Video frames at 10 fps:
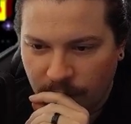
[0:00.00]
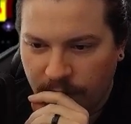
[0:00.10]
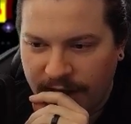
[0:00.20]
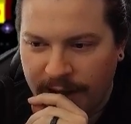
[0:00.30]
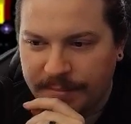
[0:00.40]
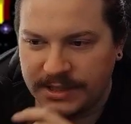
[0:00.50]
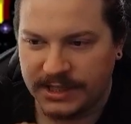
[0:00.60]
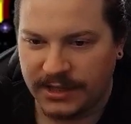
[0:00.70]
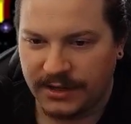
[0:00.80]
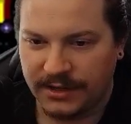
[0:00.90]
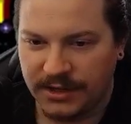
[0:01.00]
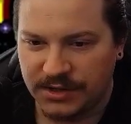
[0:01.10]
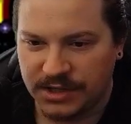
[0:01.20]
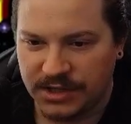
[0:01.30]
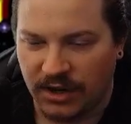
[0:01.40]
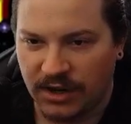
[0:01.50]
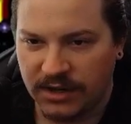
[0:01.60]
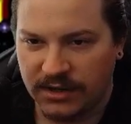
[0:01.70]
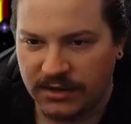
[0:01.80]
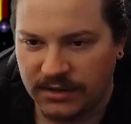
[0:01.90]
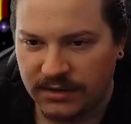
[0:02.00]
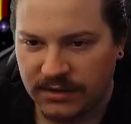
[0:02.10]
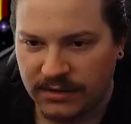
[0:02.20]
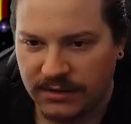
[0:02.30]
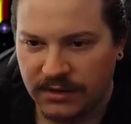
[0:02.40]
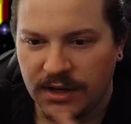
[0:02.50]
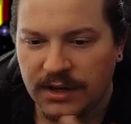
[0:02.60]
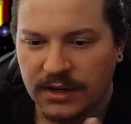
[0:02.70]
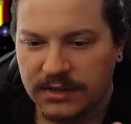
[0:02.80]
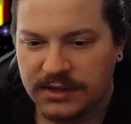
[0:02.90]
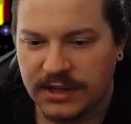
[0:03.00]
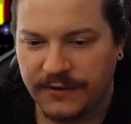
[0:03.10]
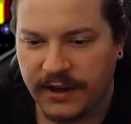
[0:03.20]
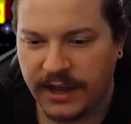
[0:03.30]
what happens here? You just talk. DeFi.